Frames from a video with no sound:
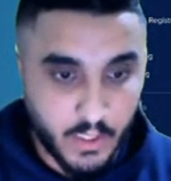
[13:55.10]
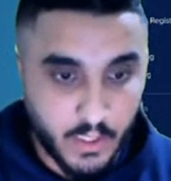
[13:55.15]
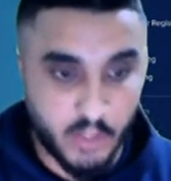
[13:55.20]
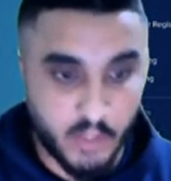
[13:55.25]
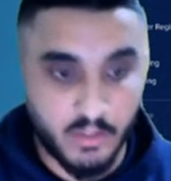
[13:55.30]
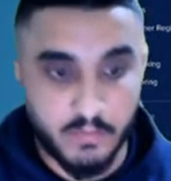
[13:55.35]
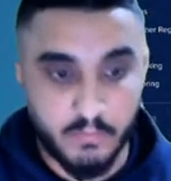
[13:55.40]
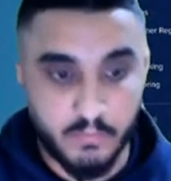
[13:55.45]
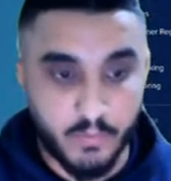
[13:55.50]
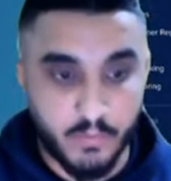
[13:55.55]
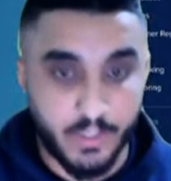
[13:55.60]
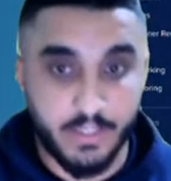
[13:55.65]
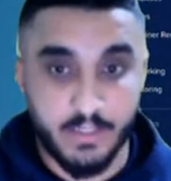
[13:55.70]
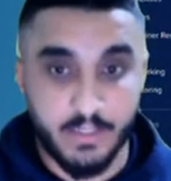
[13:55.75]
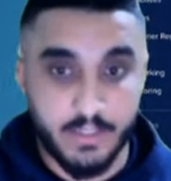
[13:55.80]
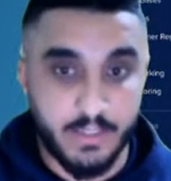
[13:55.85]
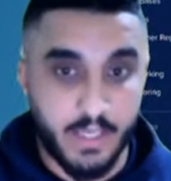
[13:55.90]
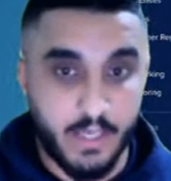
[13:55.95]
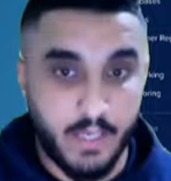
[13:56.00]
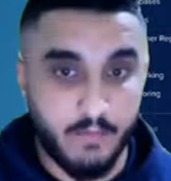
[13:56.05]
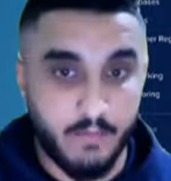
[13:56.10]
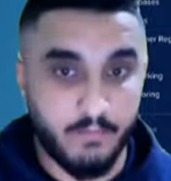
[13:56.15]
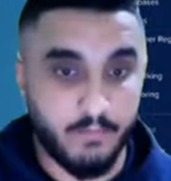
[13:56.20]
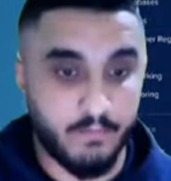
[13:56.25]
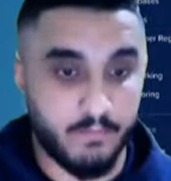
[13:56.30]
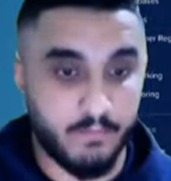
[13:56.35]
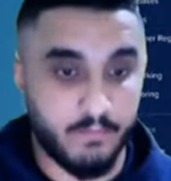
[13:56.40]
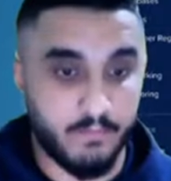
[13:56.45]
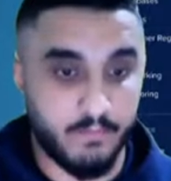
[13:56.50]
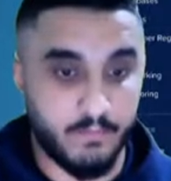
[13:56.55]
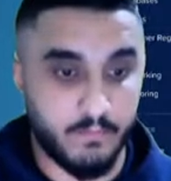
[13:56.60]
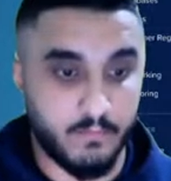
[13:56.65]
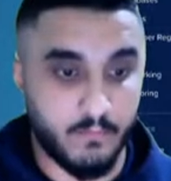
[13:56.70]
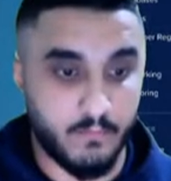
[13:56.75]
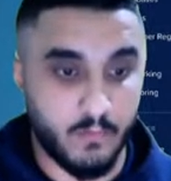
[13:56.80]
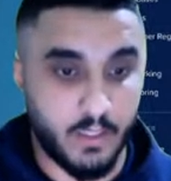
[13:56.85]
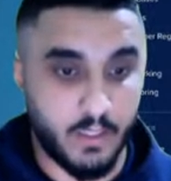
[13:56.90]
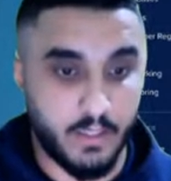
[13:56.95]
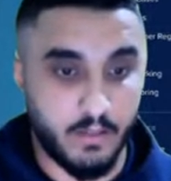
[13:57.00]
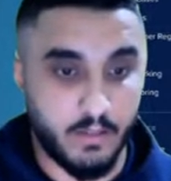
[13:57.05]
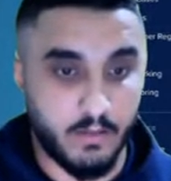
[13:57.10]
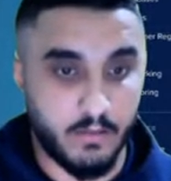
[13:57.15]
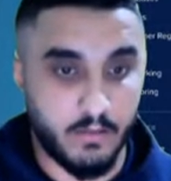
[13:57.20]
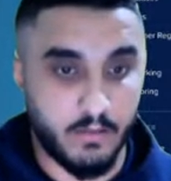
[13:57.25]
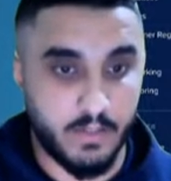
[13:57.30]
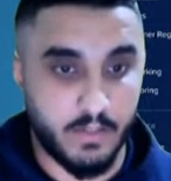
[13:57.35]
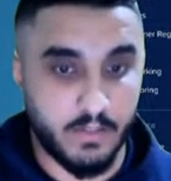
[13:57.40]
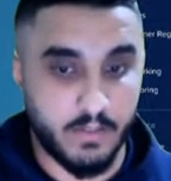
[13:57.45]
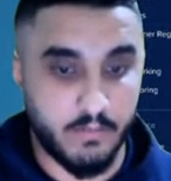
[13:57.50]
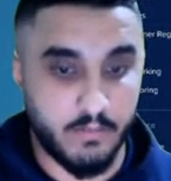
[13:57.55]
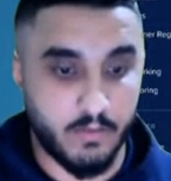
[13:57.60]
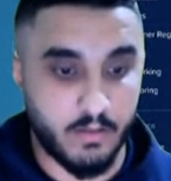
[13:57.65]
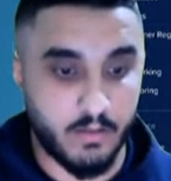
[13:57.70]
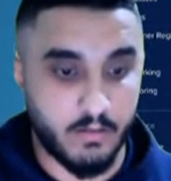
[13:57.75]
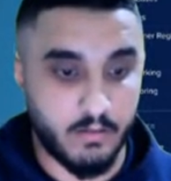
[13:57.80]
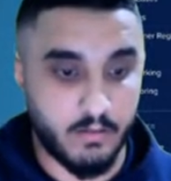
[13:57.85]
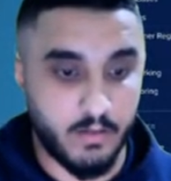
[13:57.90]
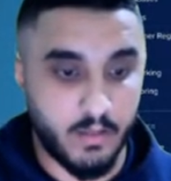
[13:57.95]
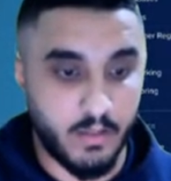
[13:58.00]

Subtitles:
It looks pretty the same, right? It looks very similar.